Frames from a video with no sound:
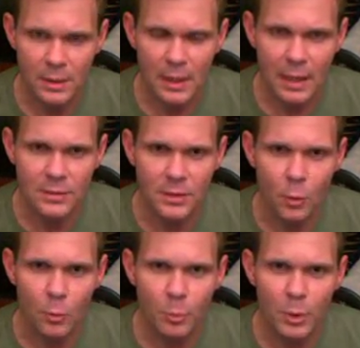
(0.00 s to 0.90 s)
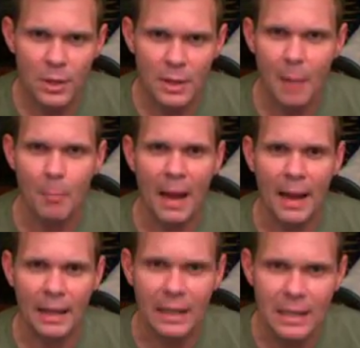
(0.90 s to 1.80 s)
And so putting that back
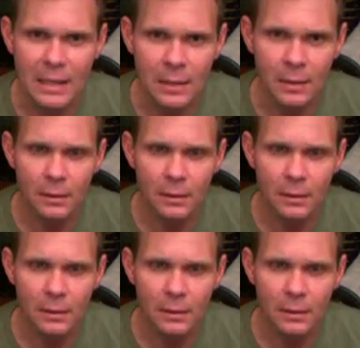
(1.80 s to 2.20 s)
in